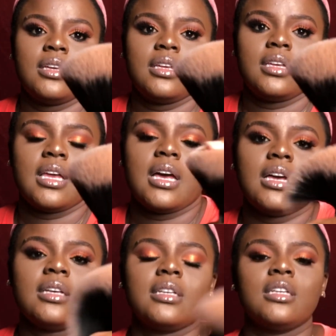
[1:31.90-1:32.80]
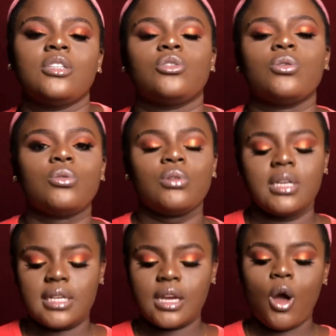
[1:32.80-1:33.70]
Yeah, so
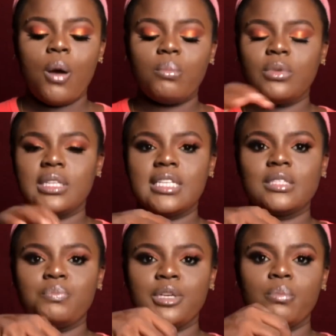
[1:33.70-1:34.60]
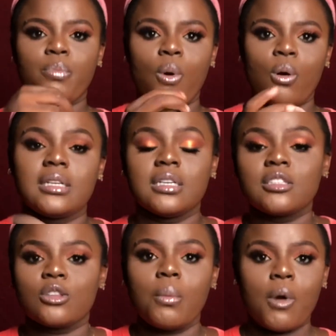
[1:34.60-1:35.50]
they come in this big ball.
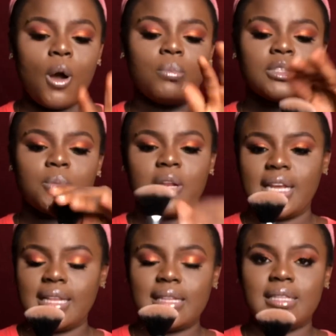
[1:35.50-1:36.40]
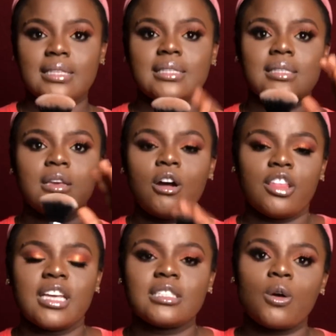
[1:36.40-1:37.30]
Some come smaller than this,
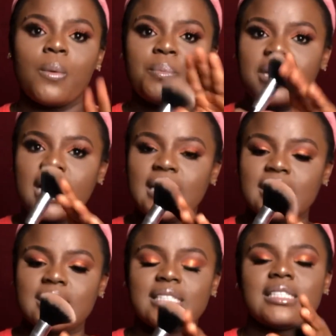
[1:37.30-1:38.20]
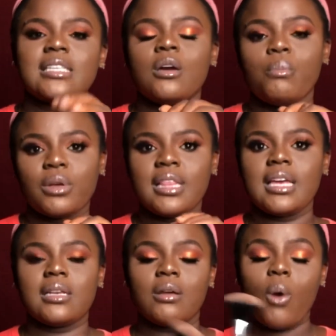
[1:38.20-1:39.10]
others come bigger than this. But
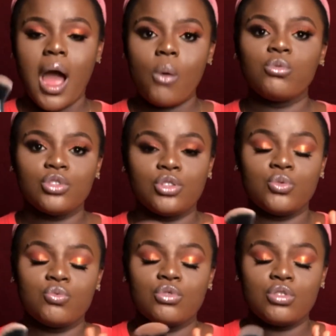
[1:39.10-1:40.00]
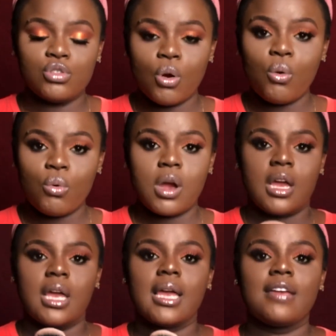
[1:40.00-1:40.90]
then how would you know
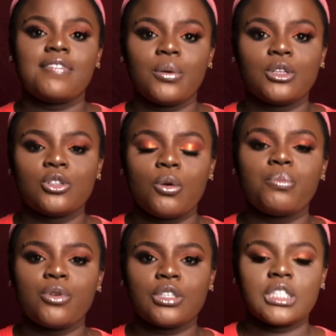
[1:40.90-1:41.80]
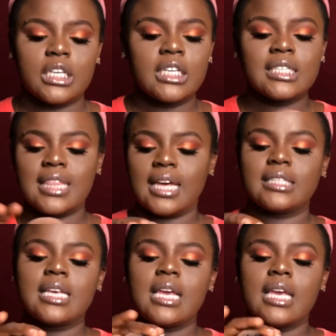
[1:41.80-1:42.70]
a foundation brush is that
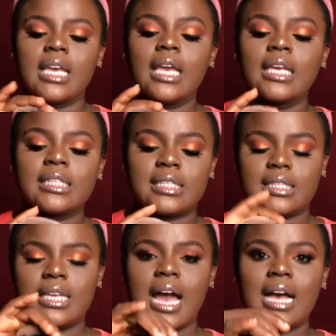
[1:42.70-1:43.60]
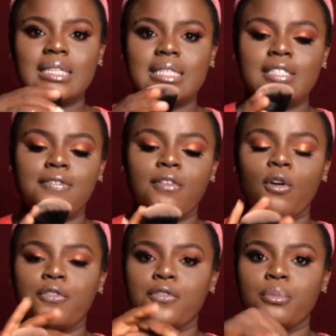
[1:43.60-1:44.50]
it has this
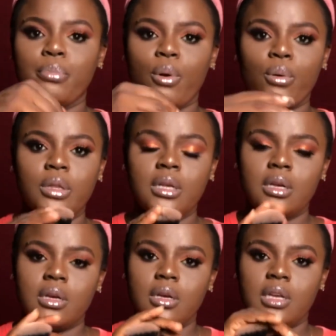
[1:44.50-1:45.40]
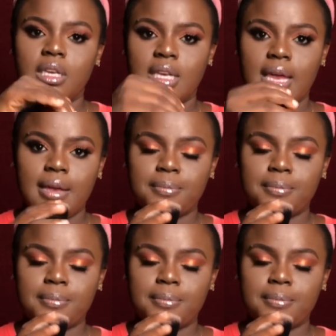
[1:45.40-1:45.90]
fluffy ball here?